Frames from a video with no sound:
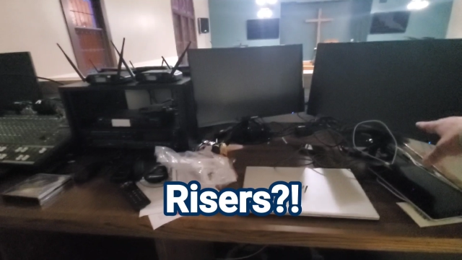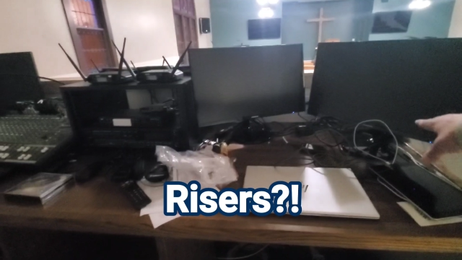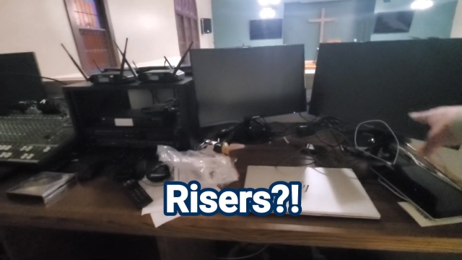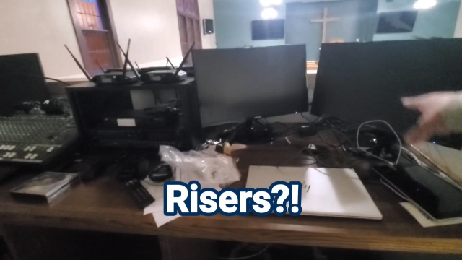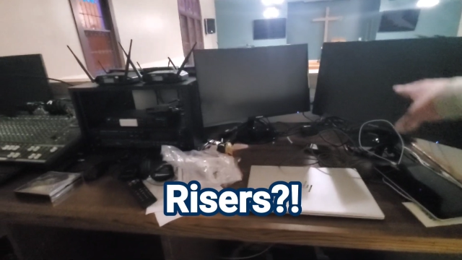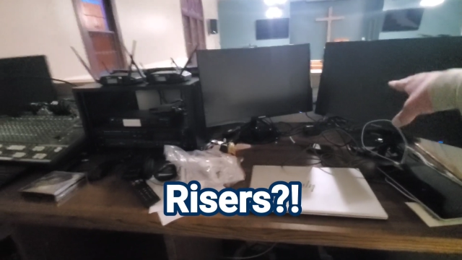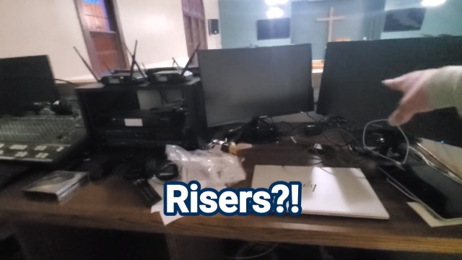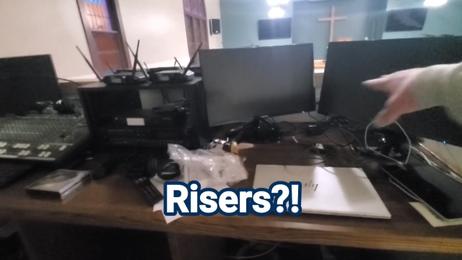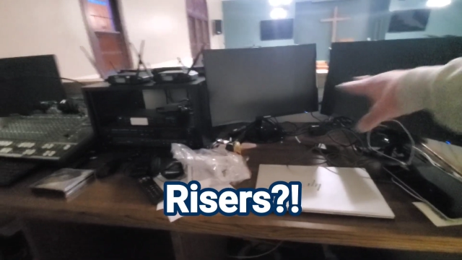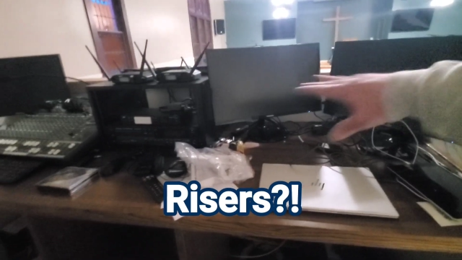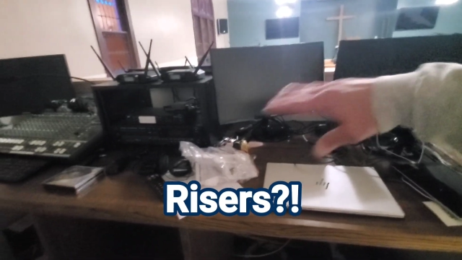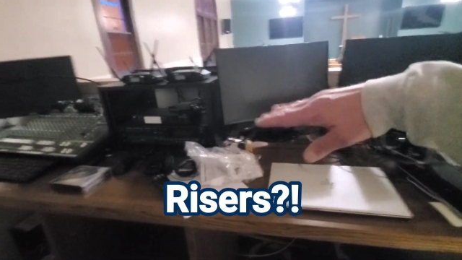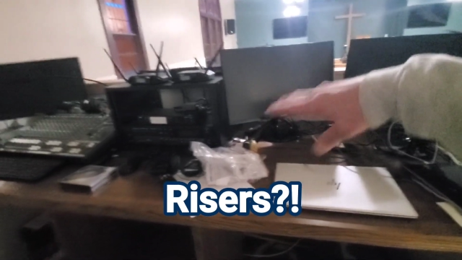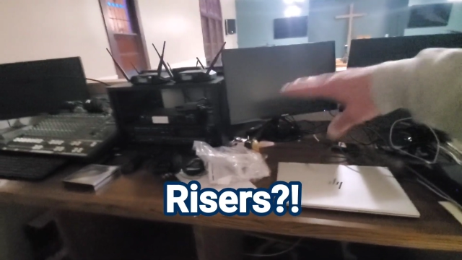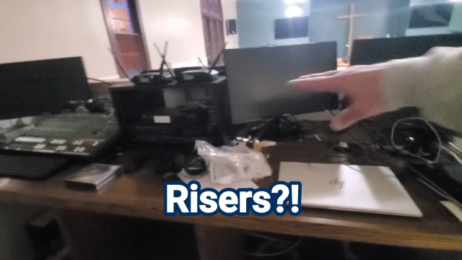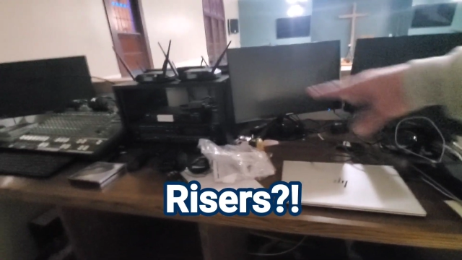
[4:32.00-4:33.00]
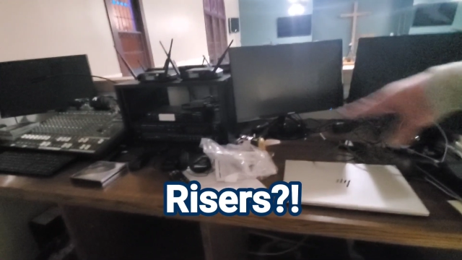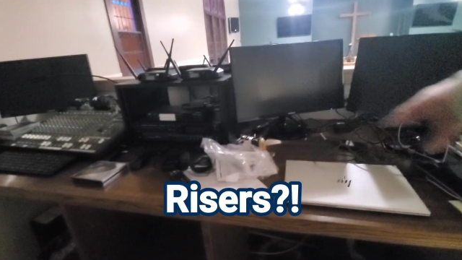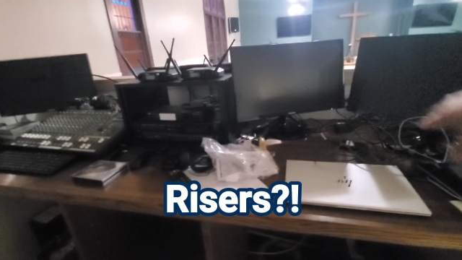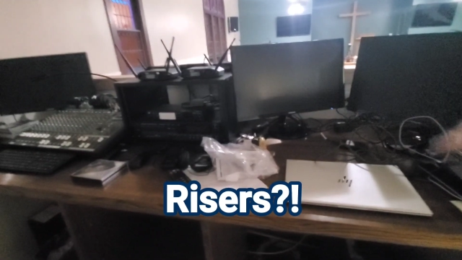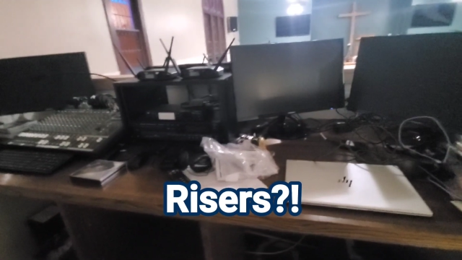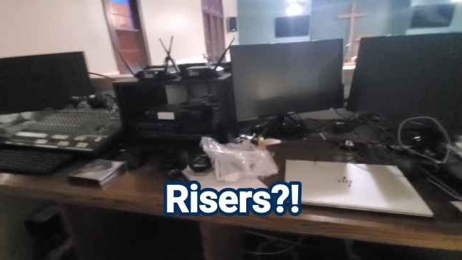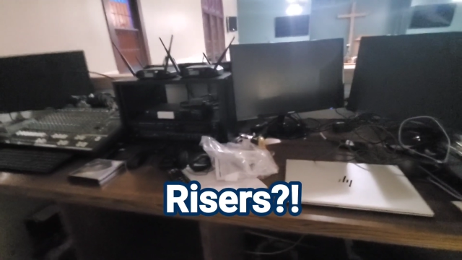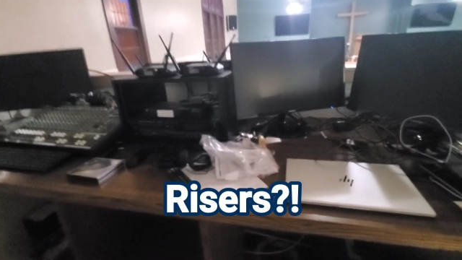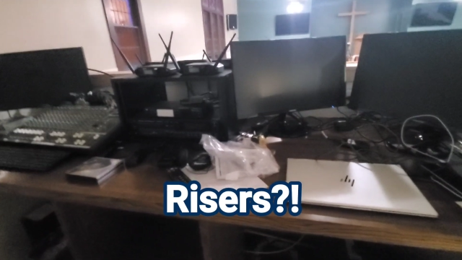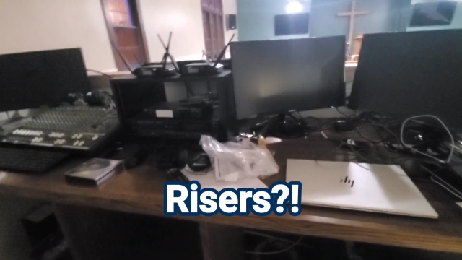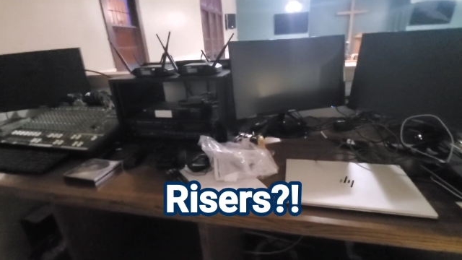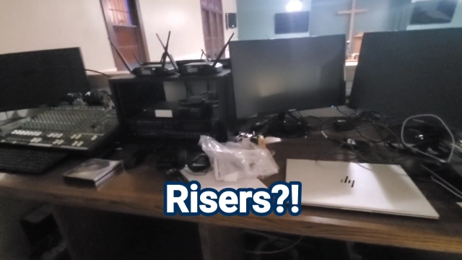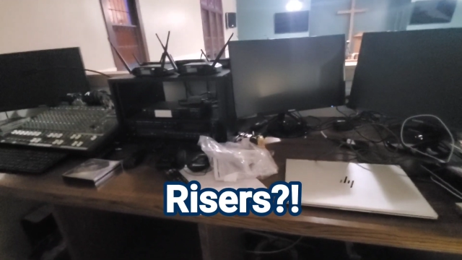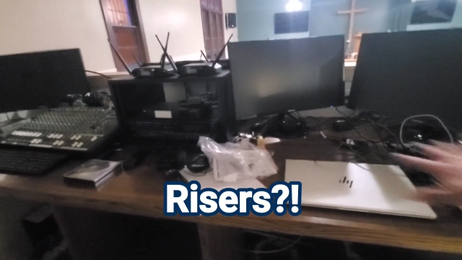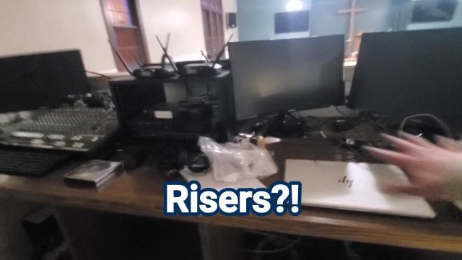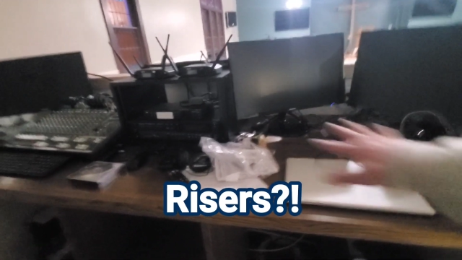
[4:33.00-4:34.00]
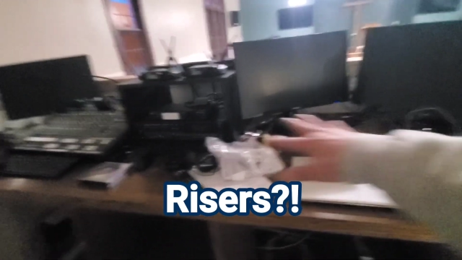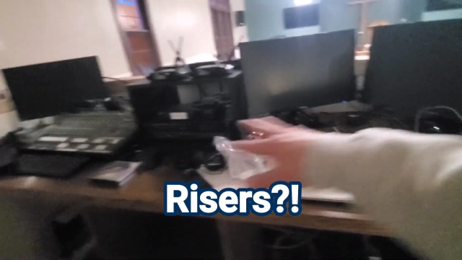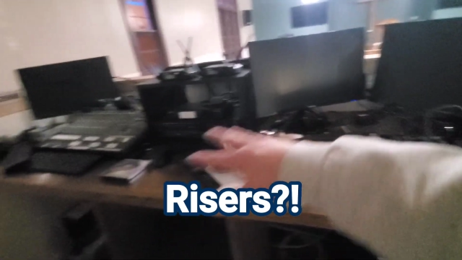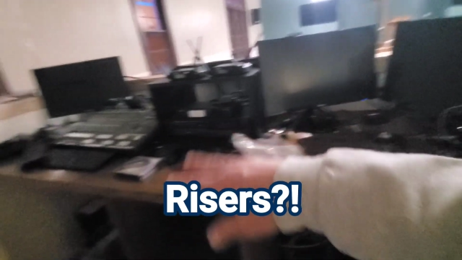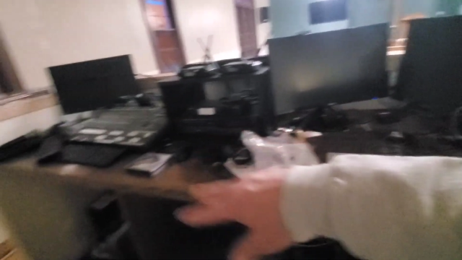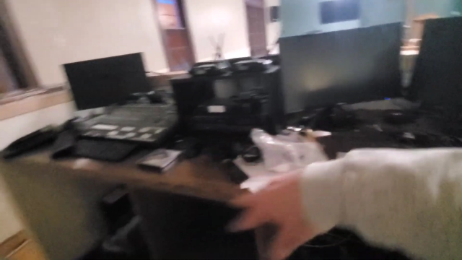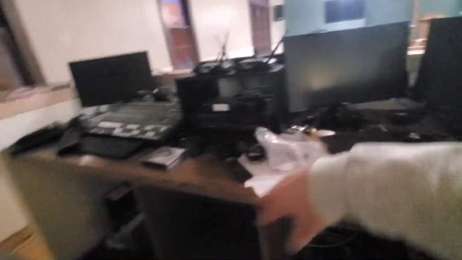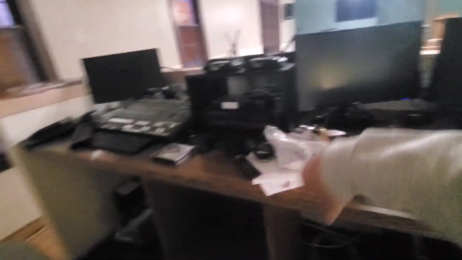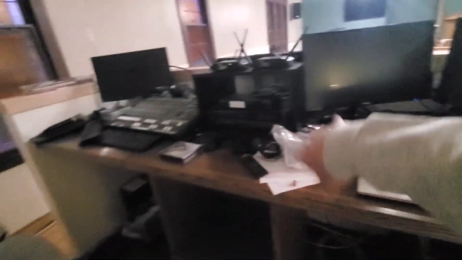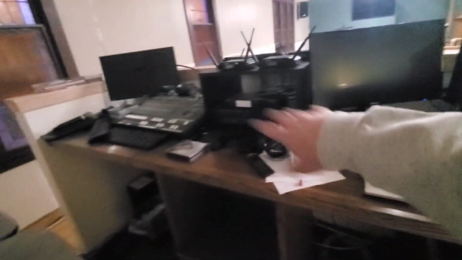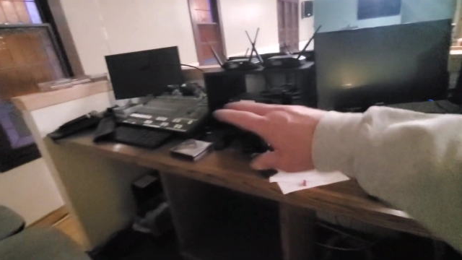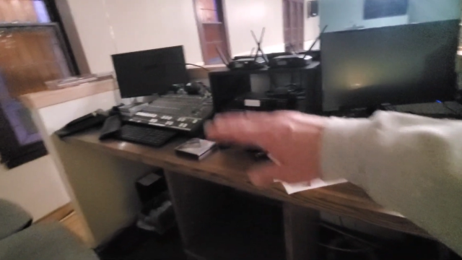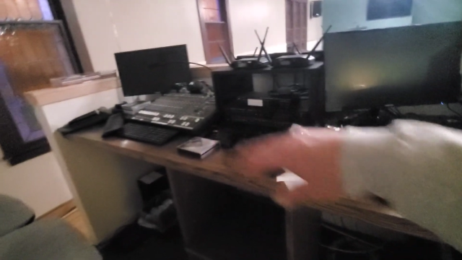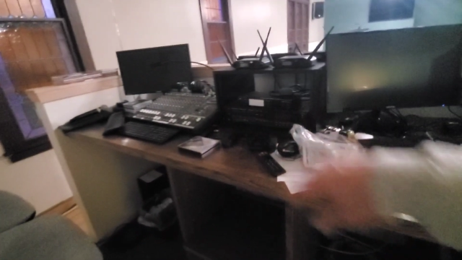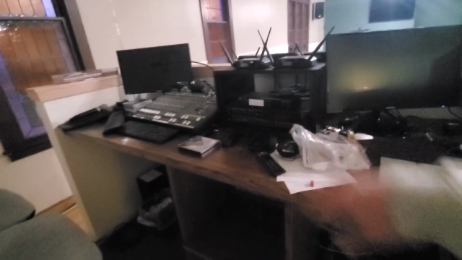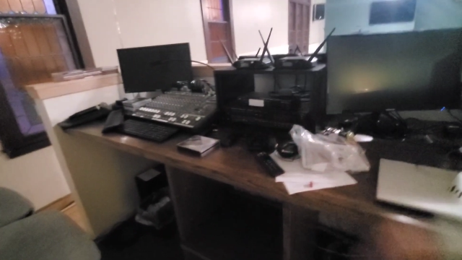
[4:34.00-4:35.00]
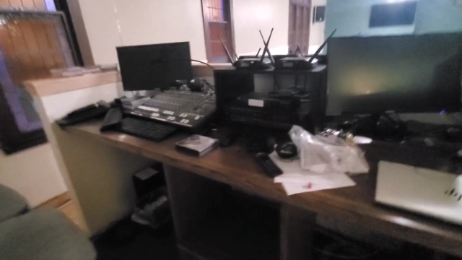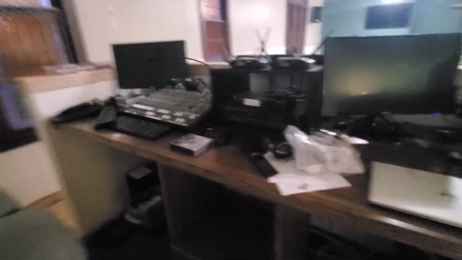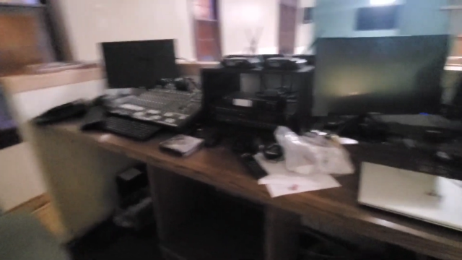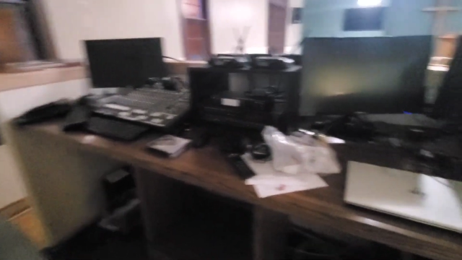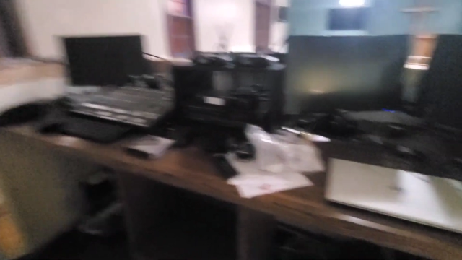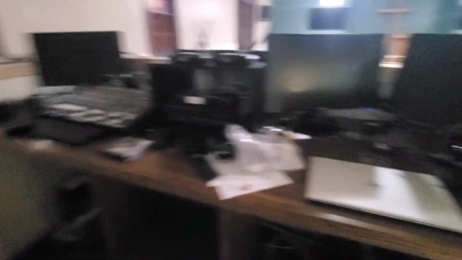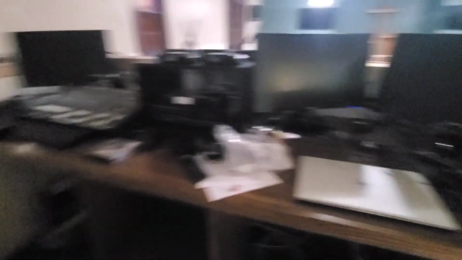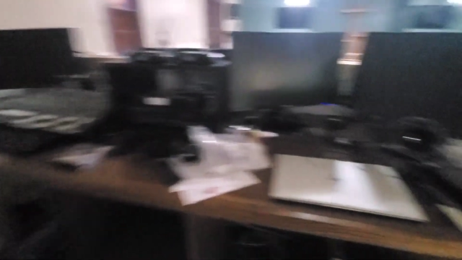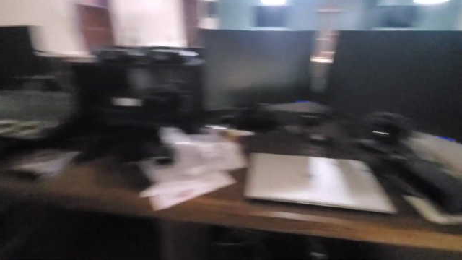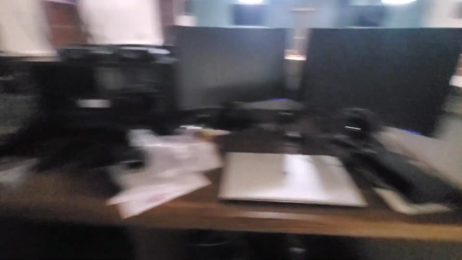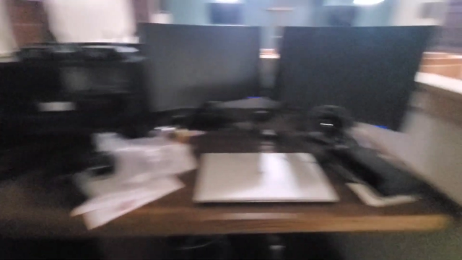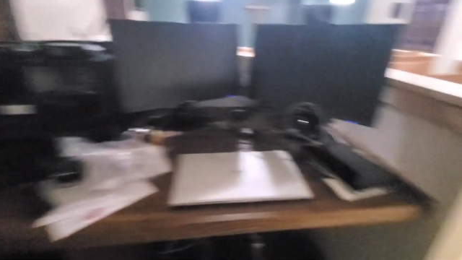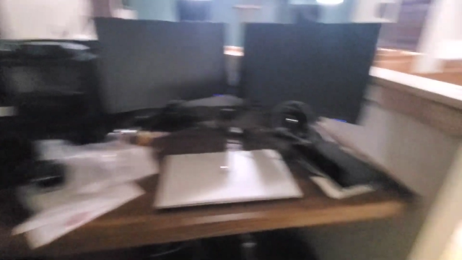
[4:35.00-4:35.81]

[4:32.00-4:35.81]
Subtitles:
Nobody's mouth can be seen.